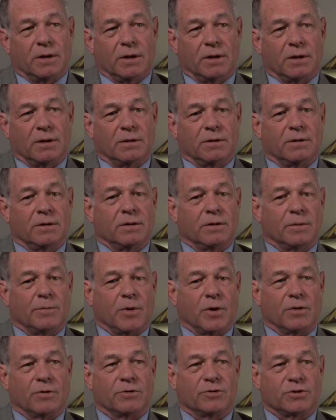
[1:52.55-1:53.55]
in the
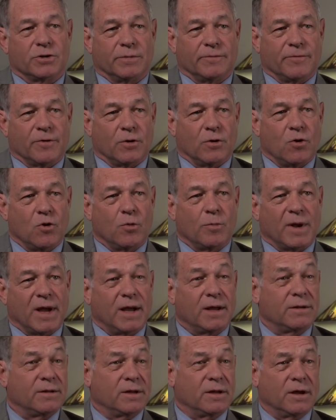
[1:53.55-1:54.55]
Partnership for Hope
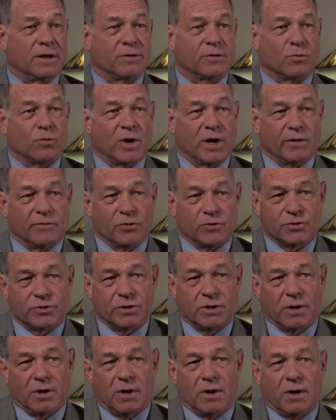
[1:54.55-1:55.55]
and the other waivers
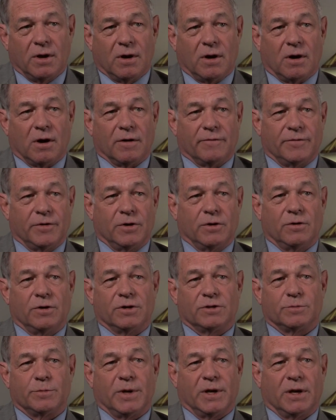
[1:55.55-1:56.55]
are viewed
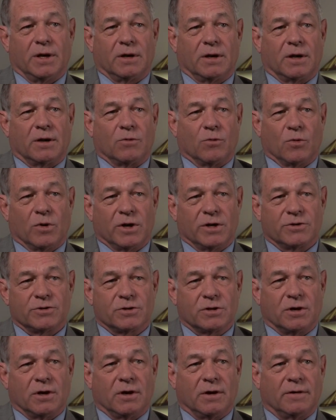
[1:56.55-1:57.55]
as being at risk
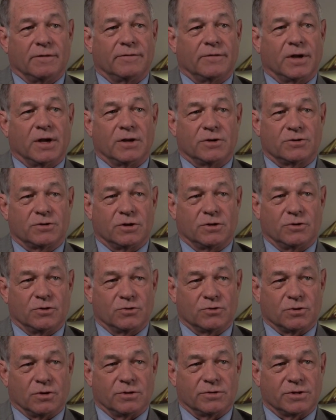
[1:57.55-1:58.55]
of
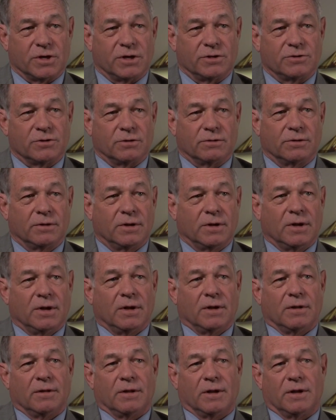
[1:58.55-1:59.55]
institutionalization,
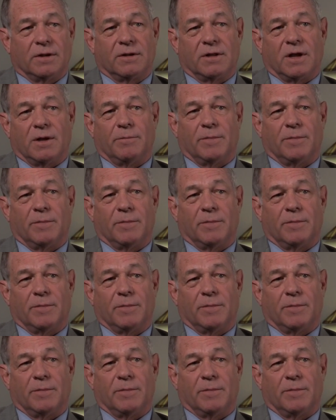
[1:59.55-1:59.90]
that they